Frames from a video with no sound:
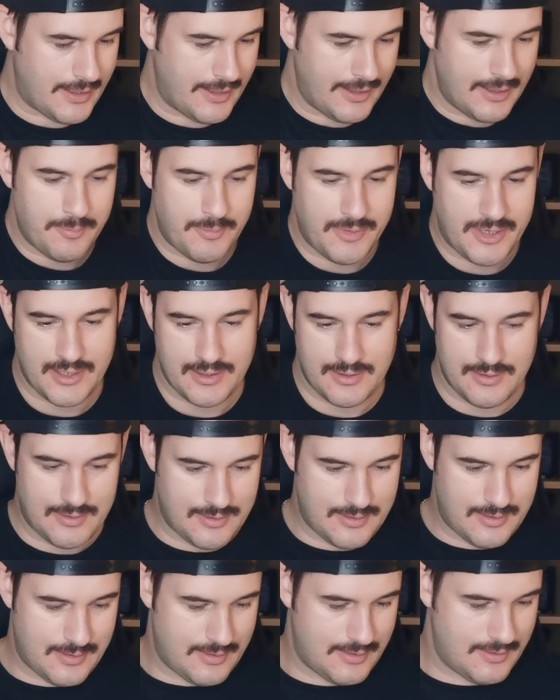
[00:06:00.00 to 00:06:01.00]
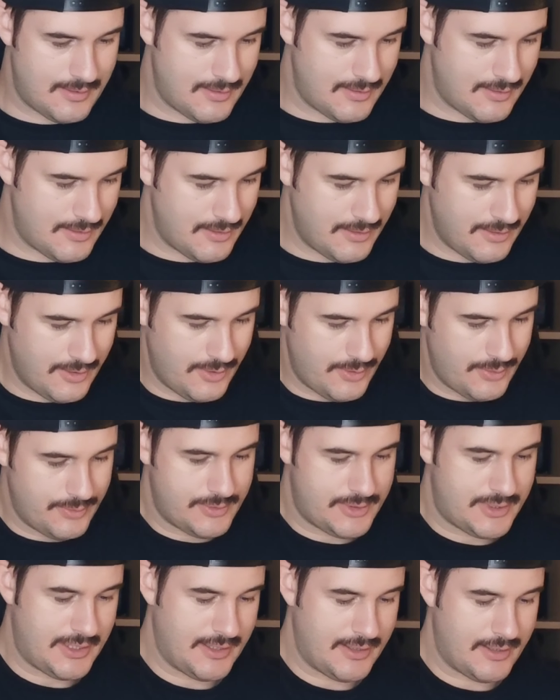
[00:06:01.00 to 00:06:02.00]
I am not
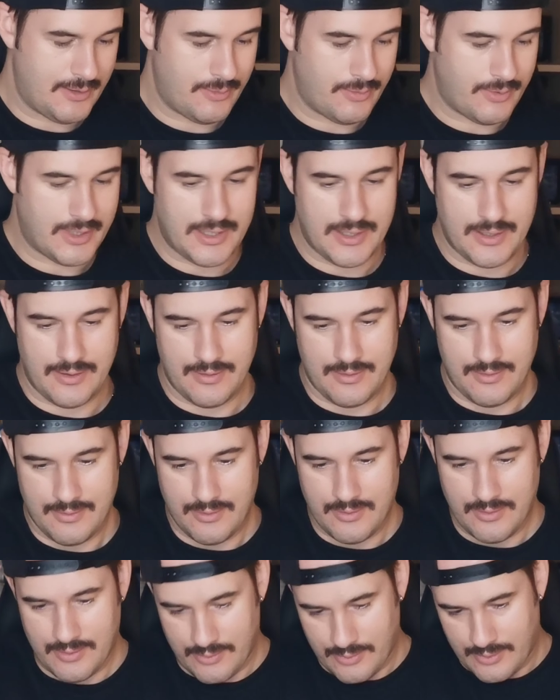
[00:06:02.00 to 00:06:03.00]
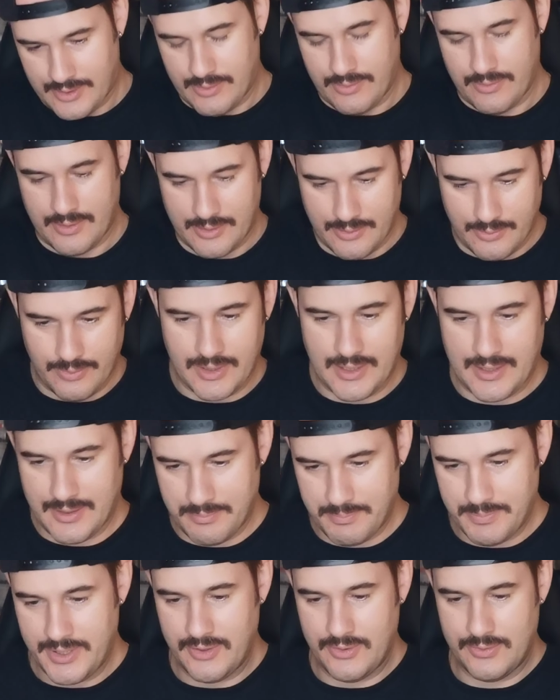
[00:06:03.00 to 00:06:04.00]
using the one, well, will
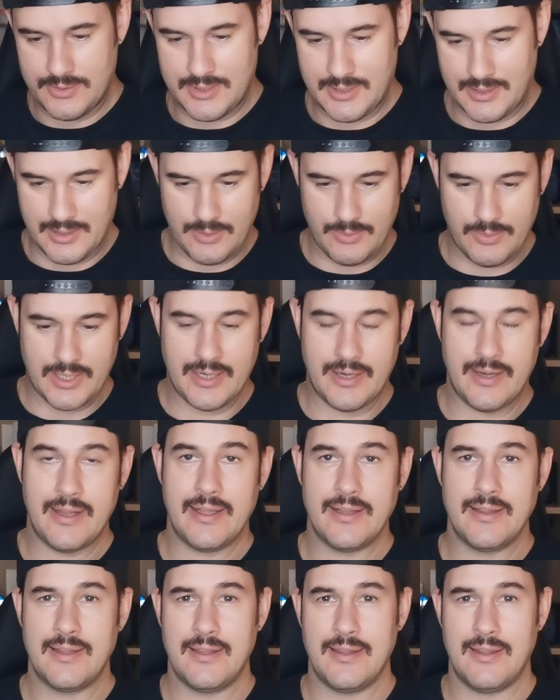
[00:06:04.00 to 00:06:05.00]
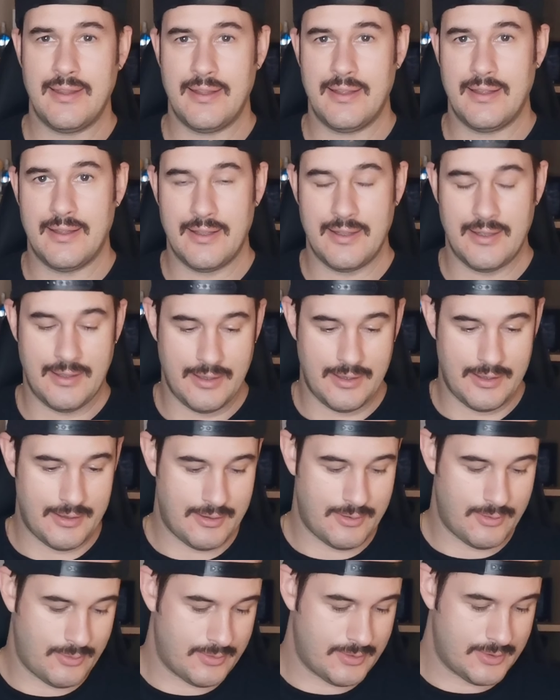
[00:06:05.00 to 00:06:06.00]
not be using the one that
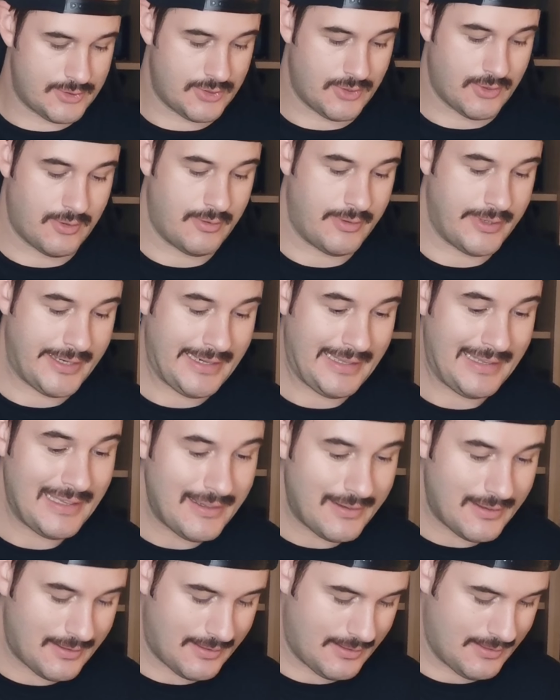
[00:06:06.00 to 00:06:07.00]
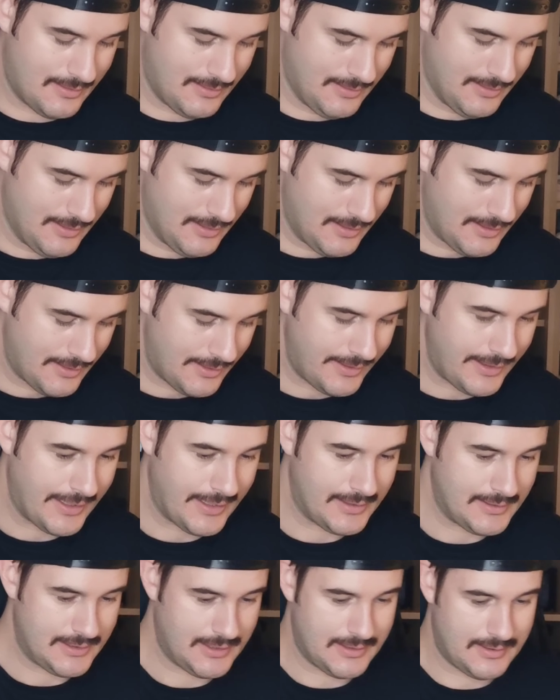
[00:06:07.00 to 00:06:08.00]
was already in the
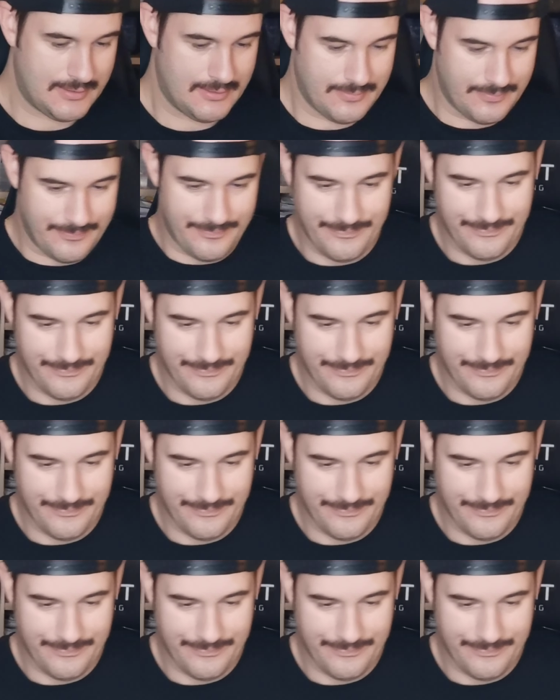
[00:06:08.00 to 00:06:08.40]
engine.